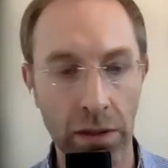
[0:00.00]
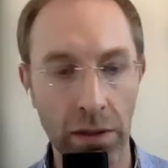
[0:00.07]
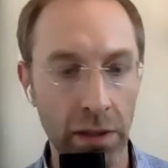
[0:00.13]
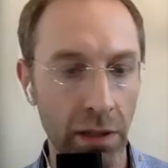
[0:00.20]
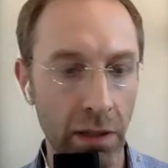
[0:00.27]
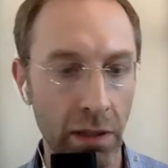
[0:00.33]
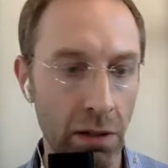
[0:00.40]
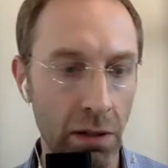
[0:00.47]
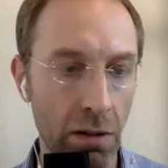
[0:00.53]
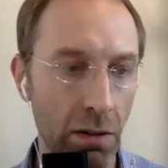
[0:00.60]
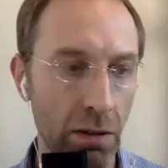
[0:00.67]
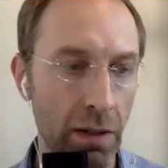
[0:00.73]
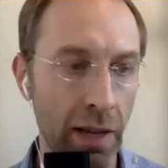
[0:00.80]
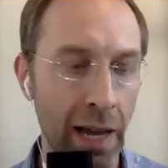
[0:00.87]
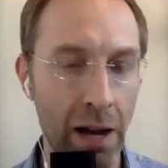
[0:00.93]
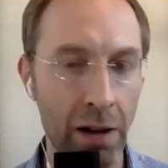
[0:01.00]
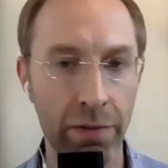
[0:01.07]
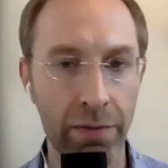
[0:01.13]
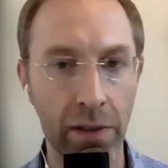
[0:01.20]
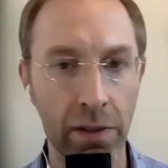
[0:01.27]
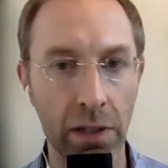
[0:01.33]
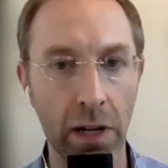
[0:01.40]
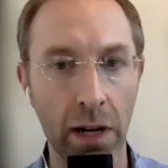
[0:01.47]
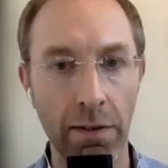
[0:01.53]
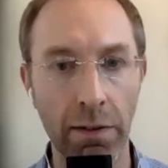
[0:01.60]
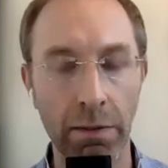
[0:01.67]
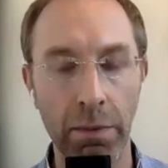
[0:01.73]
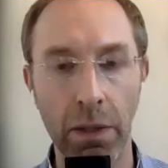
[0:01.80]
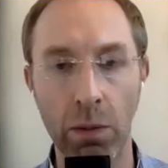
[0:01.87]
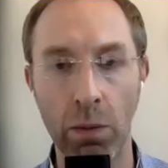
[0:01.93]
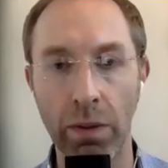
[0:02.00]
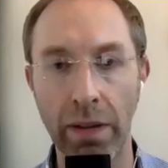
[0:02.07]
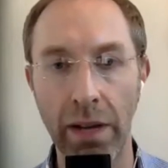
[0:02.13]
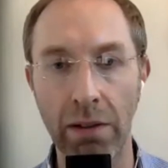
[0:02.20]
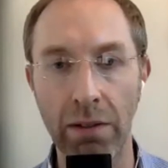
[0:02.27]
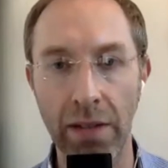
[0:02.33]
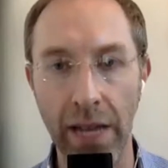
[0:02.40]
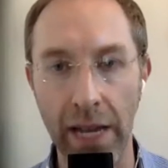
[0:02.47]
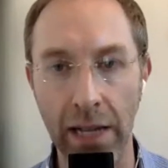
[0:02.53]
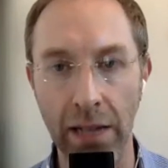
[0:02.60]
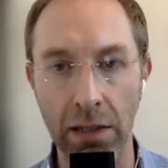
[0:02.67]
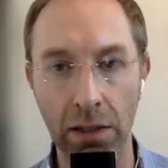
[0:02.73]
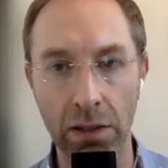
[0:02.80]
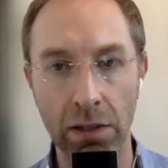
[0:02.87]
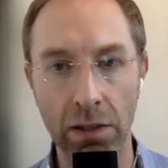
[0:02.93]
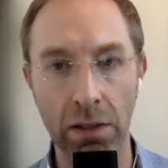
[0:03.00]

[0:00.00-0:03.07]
called "How to Fund the Government Without Taxes."